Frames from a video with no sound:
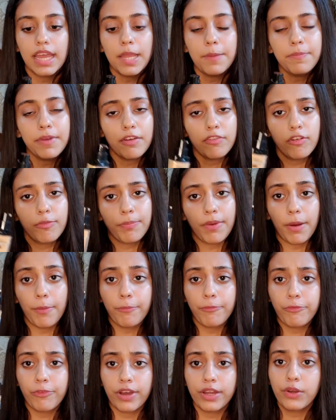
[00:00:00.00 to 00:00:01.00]
I prefer
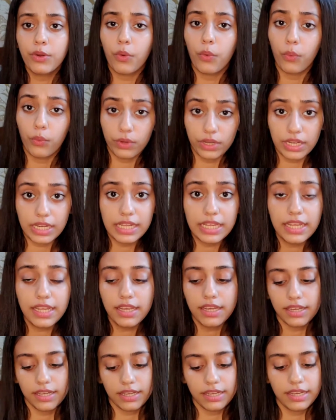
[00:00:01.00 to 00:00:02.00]
pump one
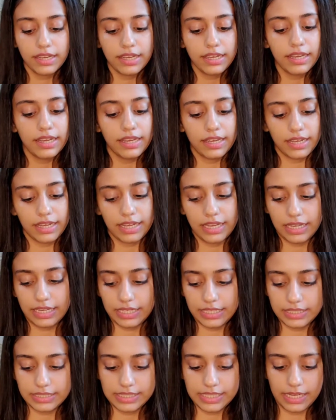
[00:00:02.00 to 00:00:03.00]
only.
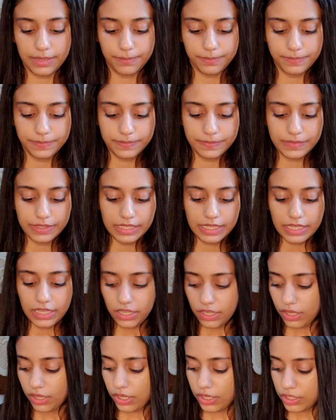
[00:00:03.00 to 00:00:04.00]
And yeah.
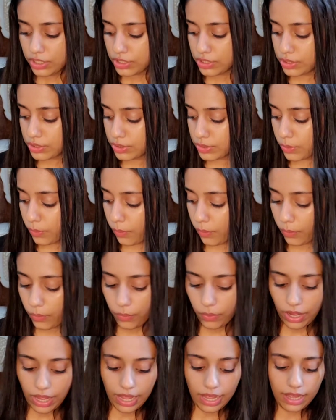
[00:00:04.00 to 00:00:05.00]

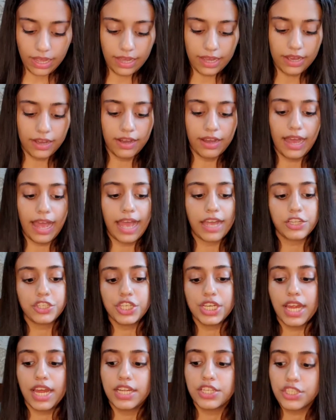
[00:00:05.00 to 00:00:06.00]
So,
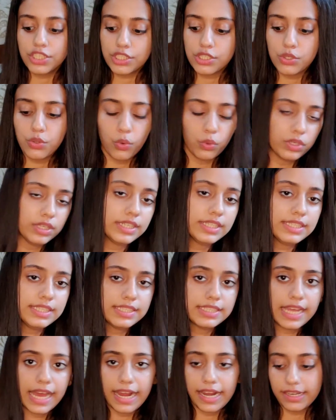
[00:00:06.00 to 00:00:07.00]
actually, I just
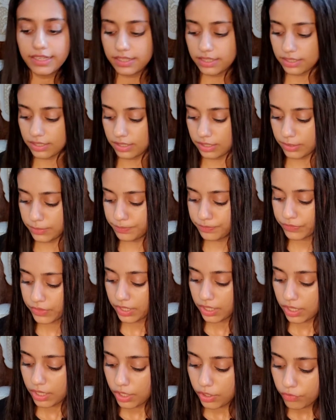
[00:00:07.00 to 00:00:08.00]
noticed that
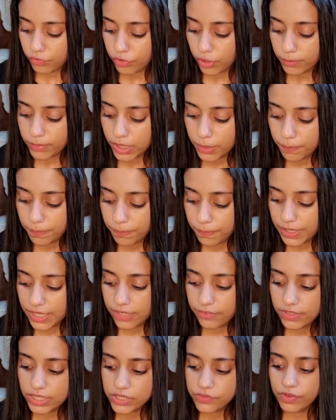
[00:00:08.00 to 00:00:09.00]
from the
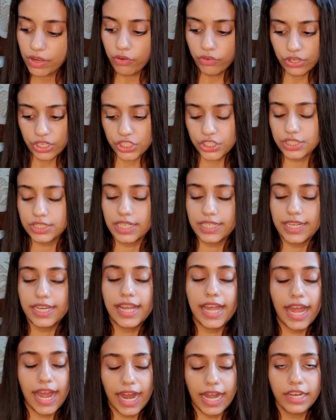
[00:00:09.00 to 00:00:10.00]
previous foundation that
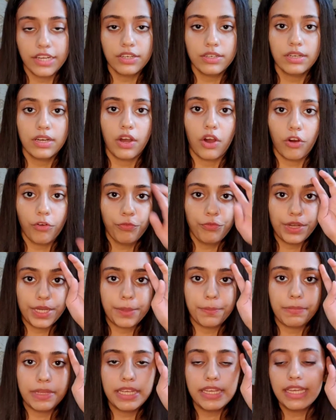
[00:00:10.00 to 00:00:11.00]
I had of
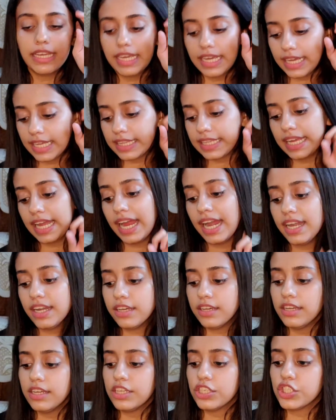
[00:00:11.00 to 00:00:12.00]
Fit Me, they
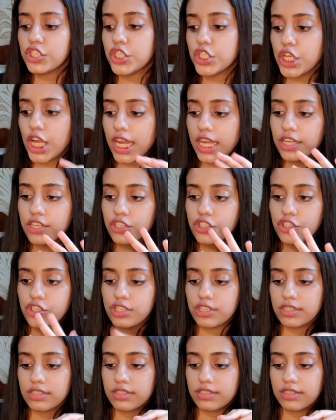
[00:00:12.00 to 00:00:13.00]
had
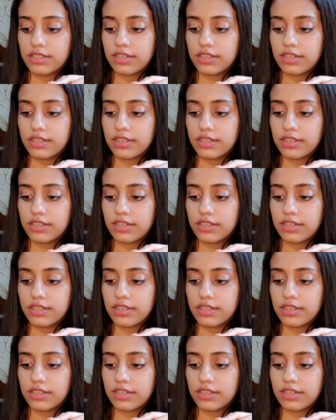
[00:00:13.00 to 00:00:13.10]
changed